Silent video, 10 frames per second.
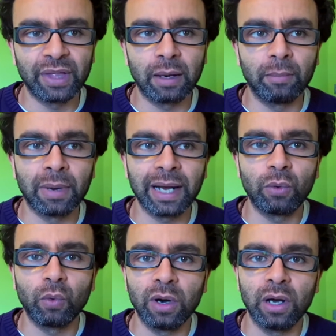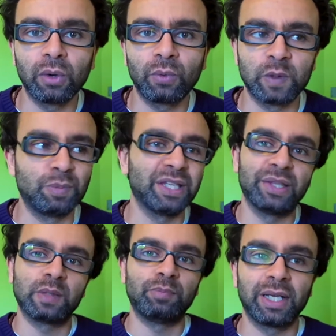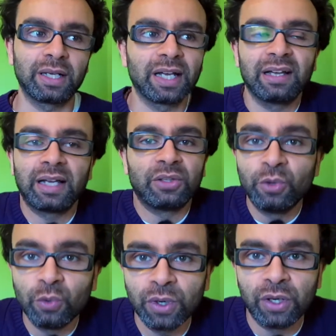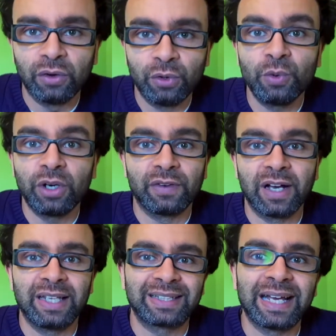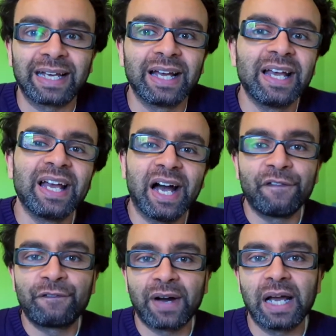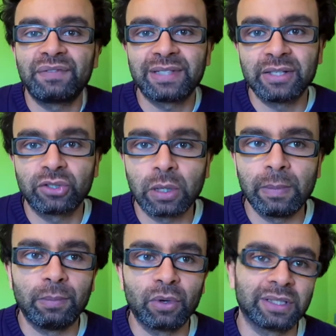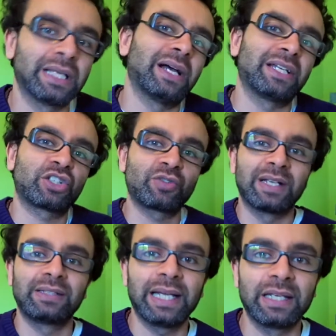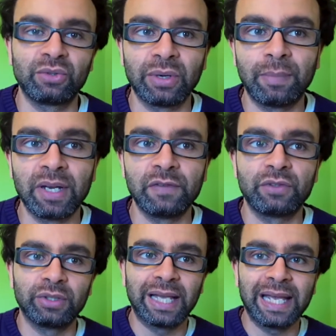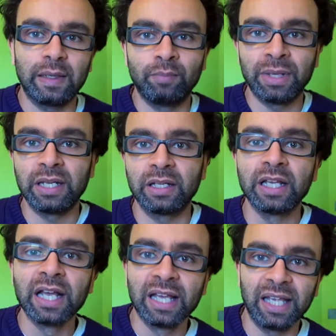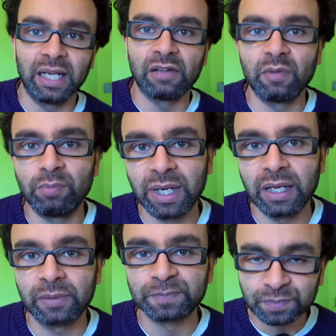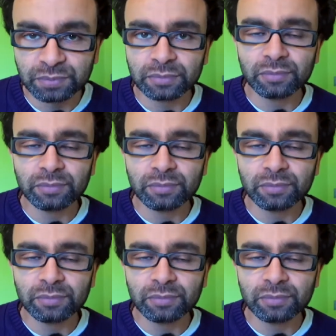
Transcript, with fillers: that my work would be this big and who would have who would have it's like a five cents comic book now has translated to i believe to an 8 billion 11 billion